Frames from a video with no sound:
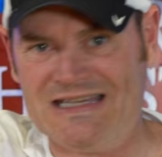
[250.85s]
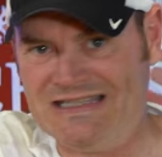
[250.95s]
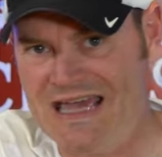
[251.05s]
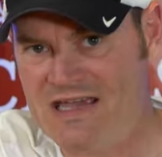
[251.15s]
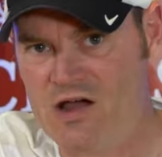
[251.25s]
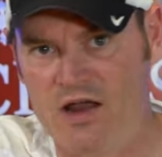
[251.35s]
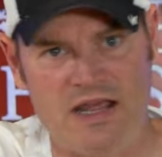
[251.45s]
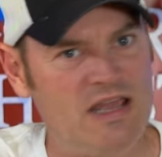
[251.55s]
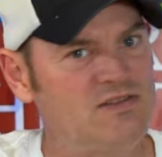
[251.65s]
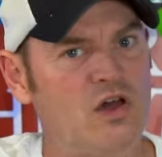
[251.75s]
yank on
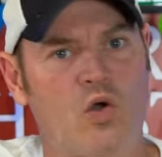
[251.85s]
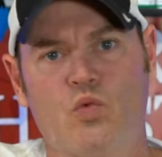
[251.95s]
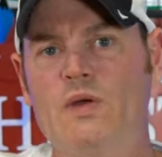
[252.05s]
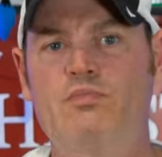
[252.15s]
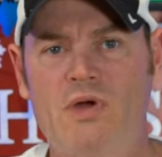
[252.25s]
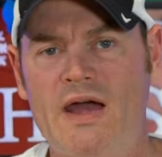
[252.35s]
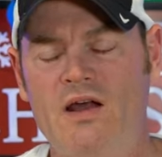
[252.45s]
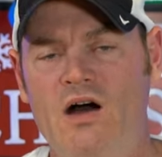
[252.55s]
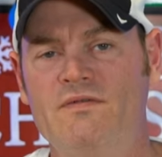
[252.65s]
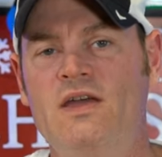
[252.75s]
it, it's going to rip right
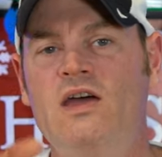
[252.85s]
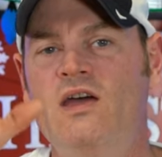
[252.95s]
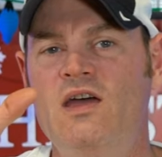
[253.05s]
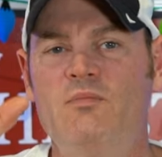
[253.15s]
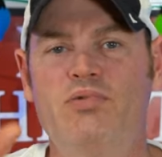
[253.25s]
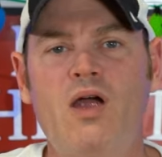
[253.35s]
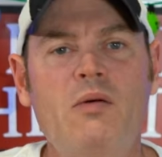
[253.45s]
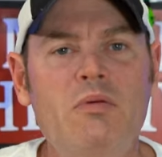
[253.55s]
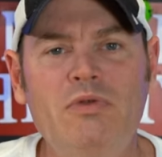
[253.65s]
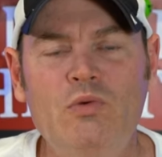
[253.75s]
off.
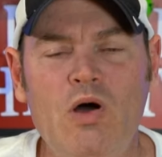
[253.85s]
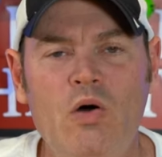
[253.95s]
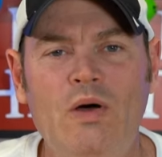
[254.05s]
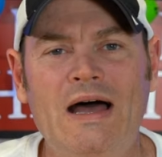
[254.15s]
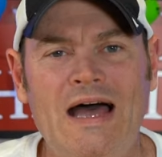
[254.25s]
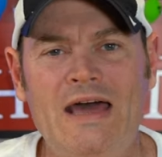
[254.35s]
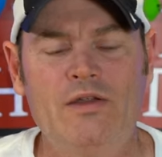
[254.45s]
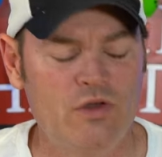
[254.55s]
Probably won't. I don't